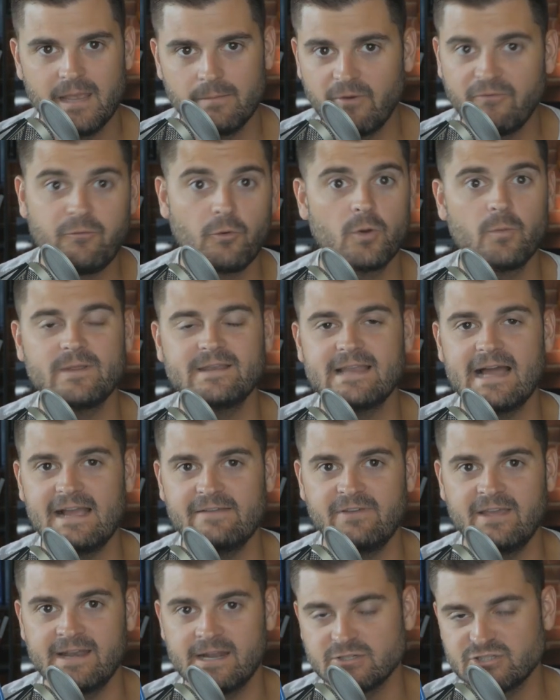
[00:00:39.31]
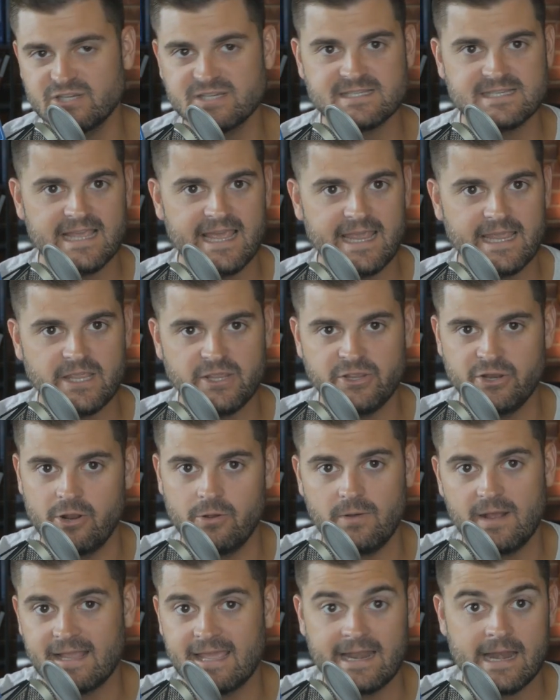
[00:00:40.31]
And before we dive in, I'll just say,
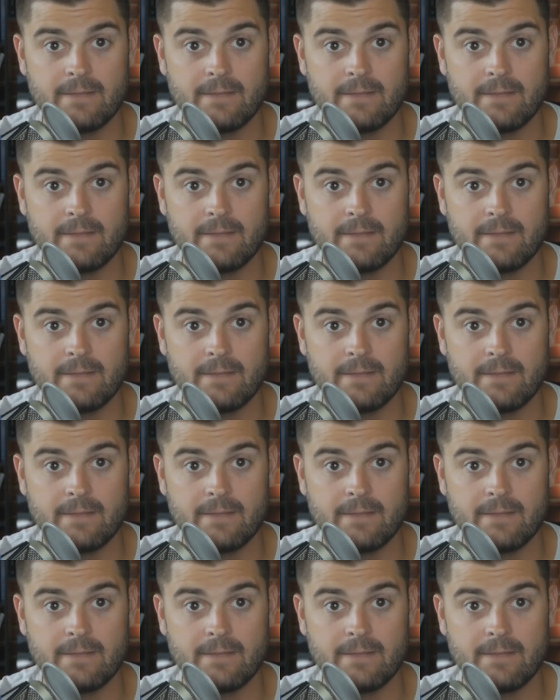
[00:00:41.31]
again,